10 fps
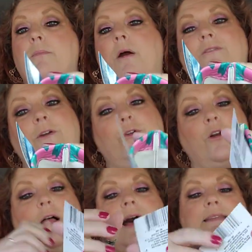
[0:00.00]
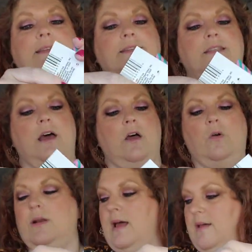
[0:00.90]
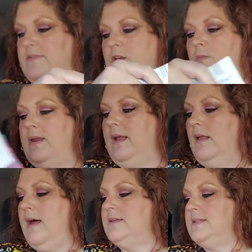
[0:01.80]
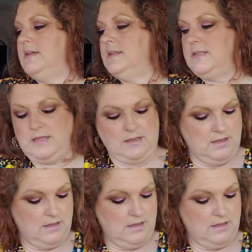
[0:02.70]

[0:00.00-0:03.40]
Perfect for glasses though. And I have so many glasses.